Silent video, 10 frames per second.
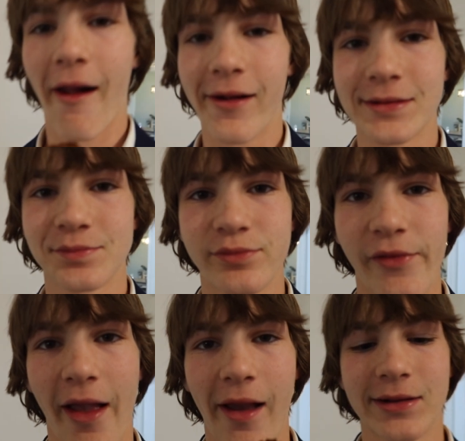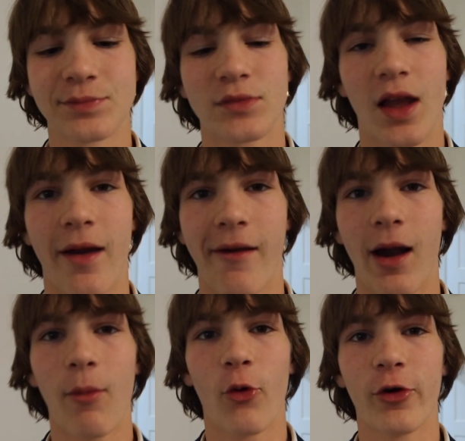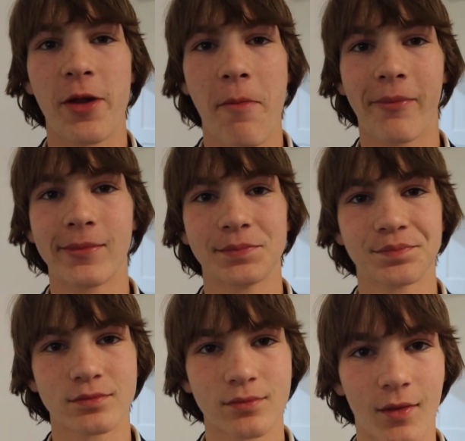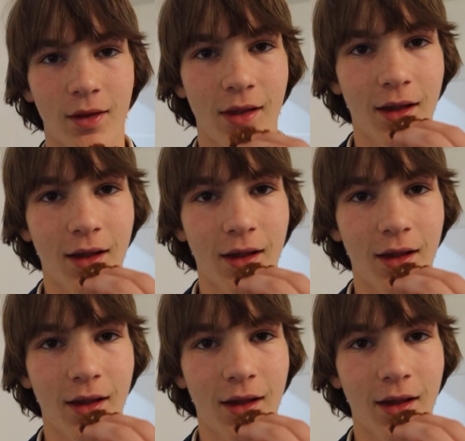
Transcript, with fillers: was sexy. it? How was it? no.